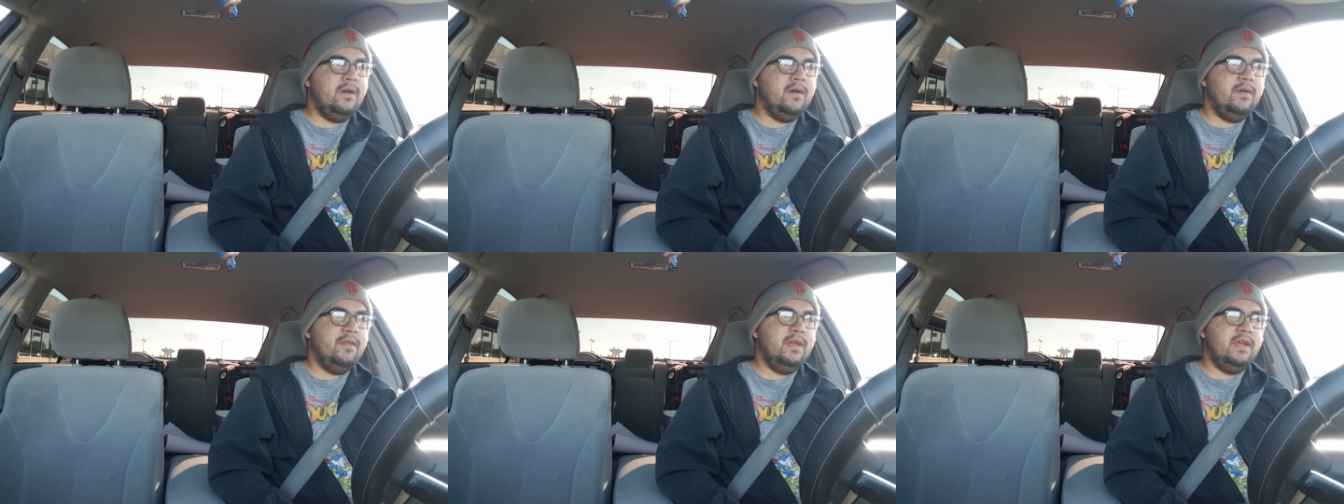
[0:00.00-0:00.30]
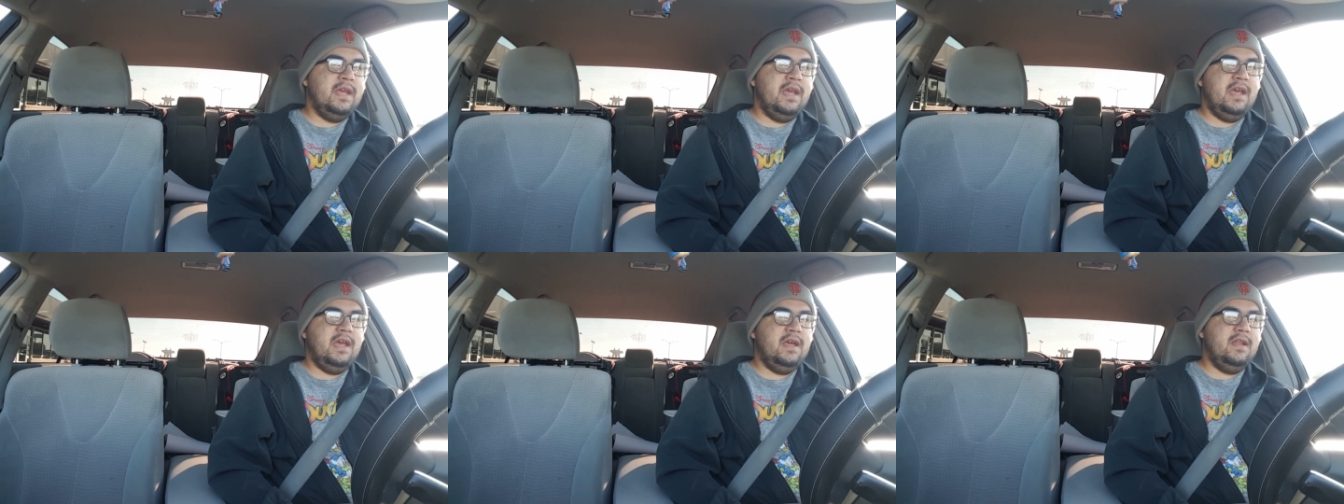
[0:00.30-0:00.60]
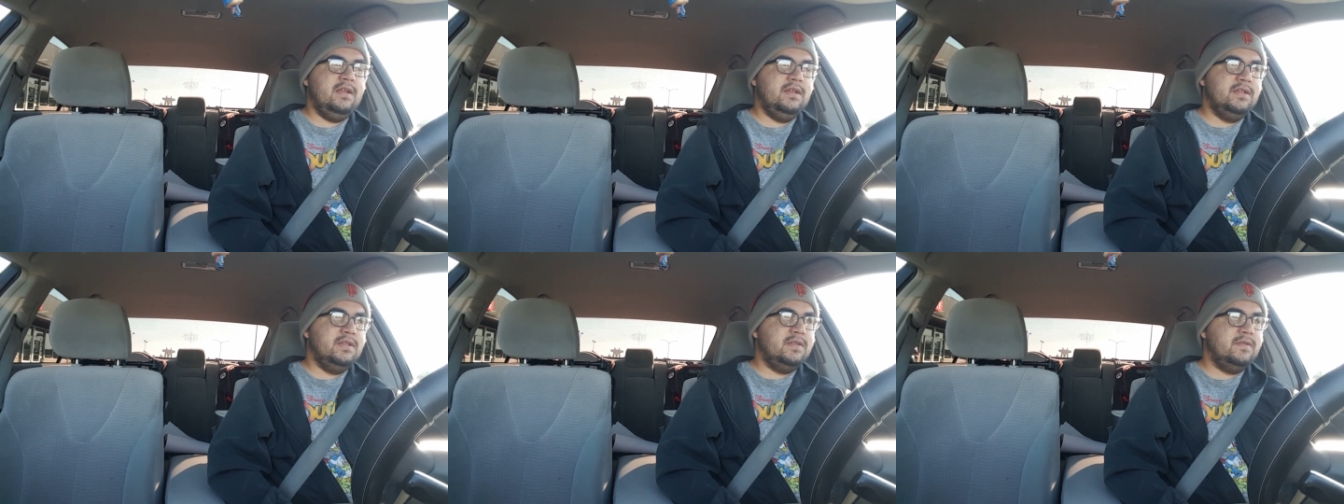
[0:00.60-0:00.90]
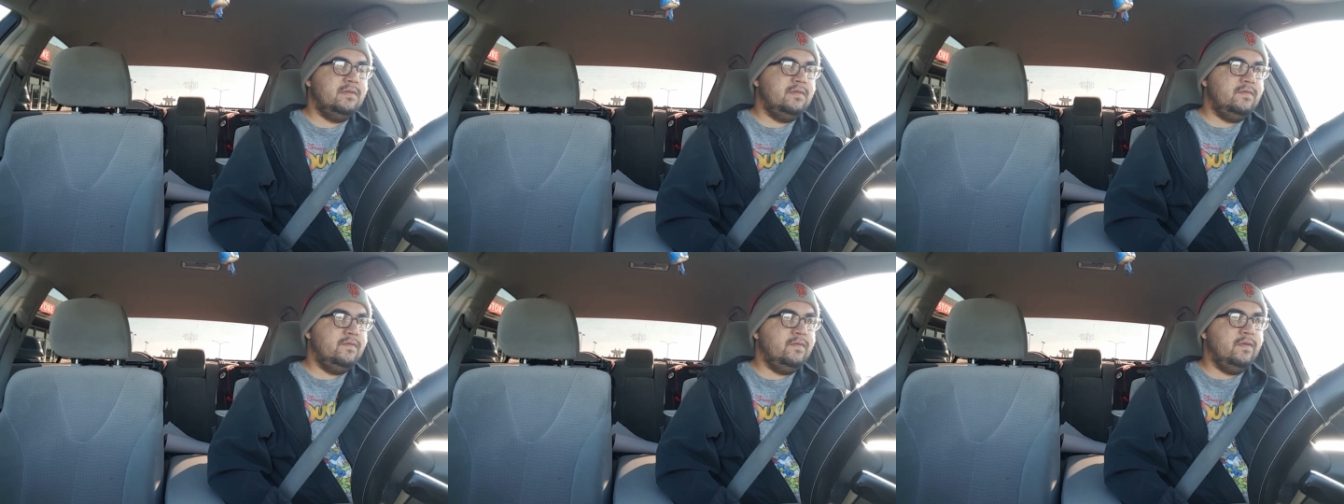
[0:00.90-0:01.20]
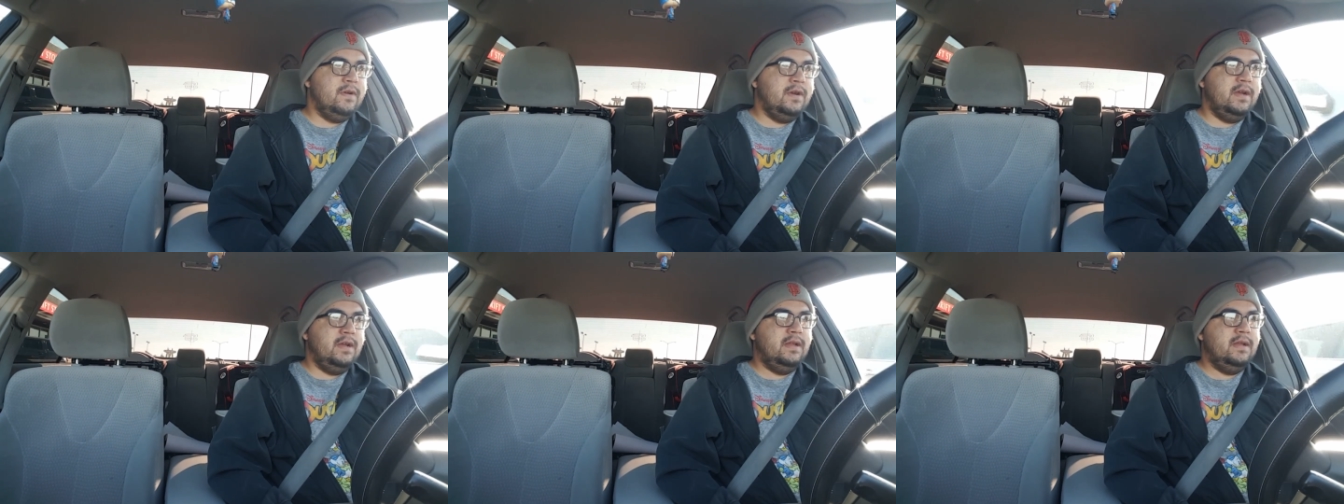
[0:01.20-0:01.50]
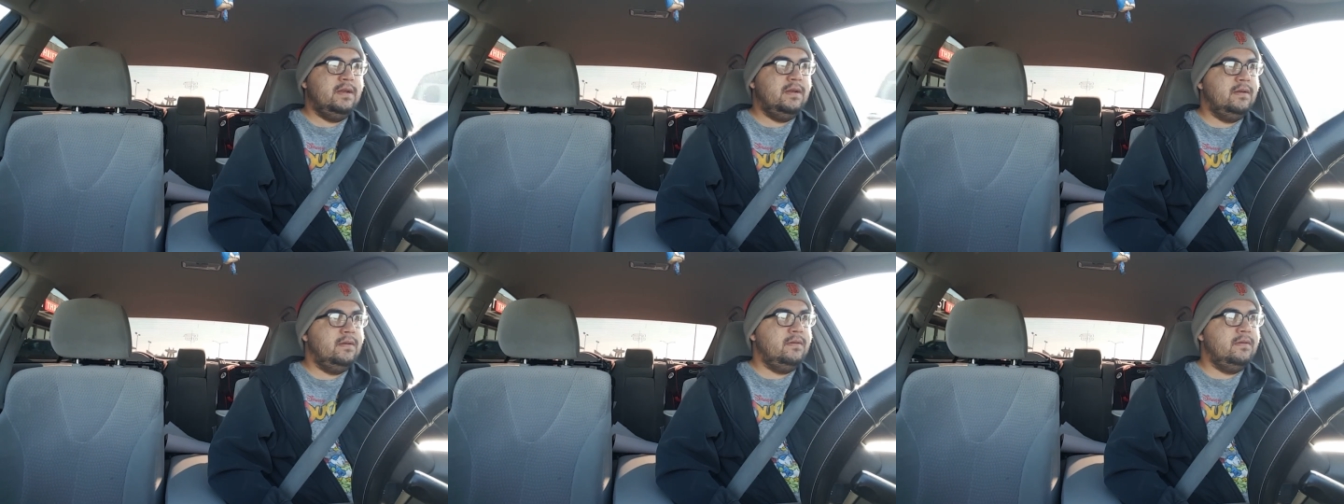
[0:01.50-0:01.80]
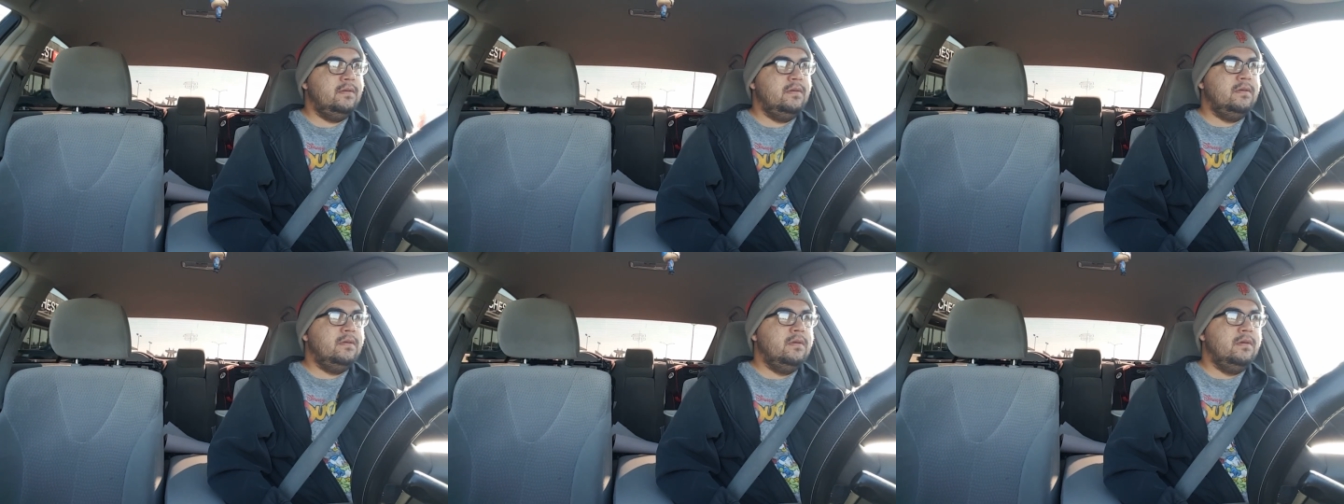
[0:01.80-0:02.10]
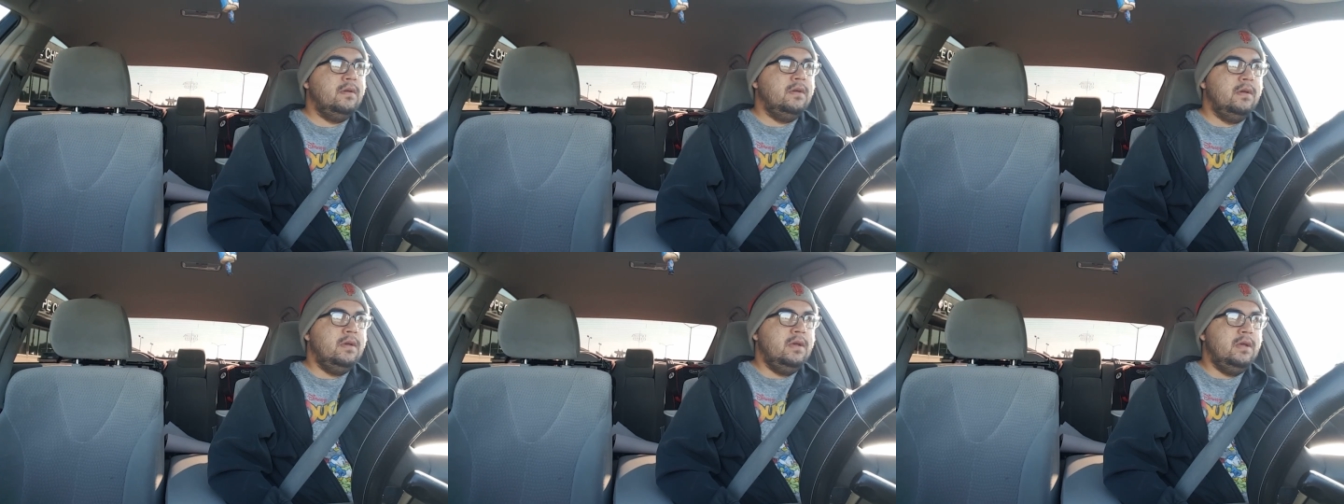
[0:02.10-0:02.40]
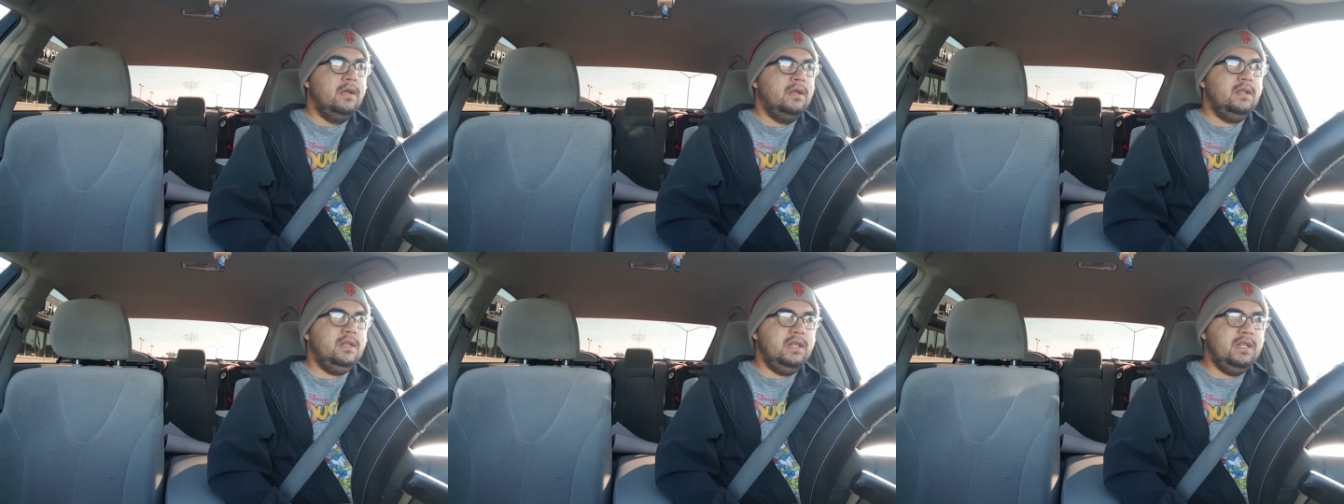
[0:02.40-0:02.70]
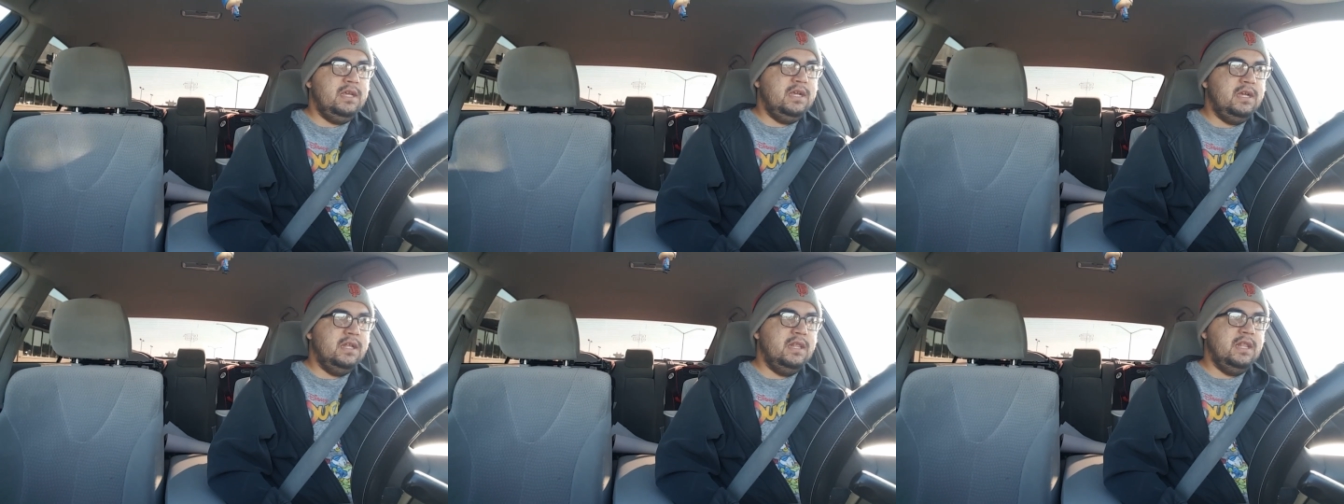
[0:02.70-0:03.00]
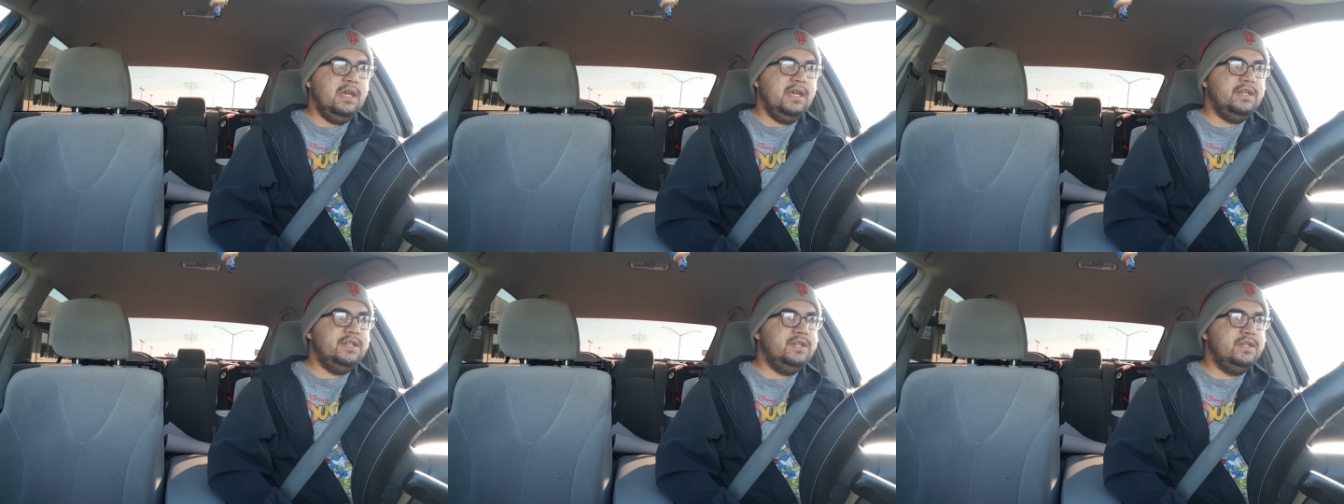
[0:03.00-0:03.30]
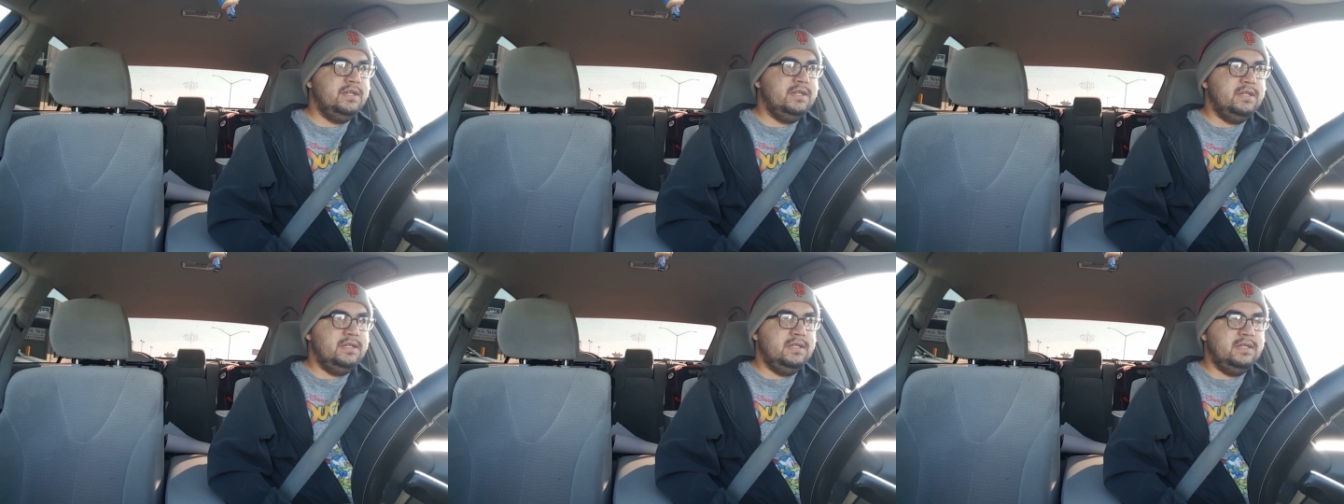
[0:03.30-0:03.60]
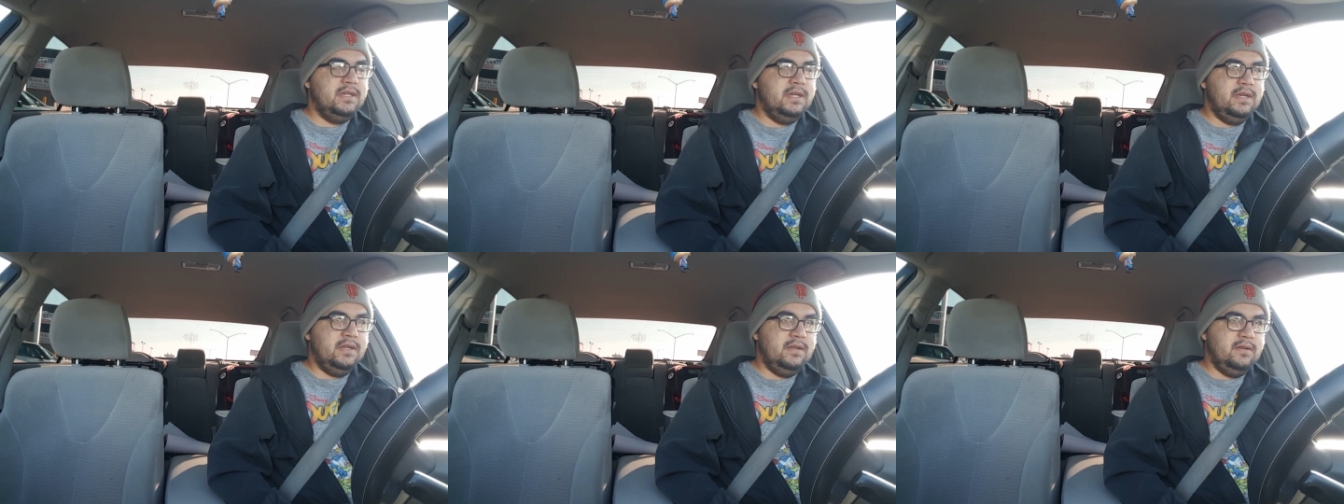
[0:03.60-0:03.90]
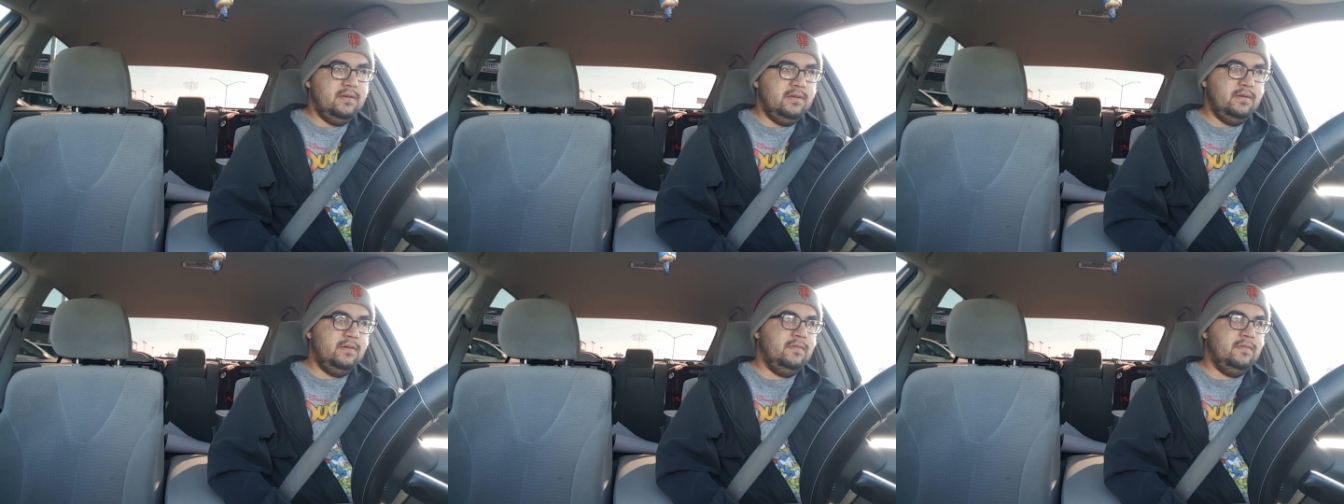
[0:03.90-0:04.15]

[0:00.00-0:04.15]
All they had is friggin' League of Legends and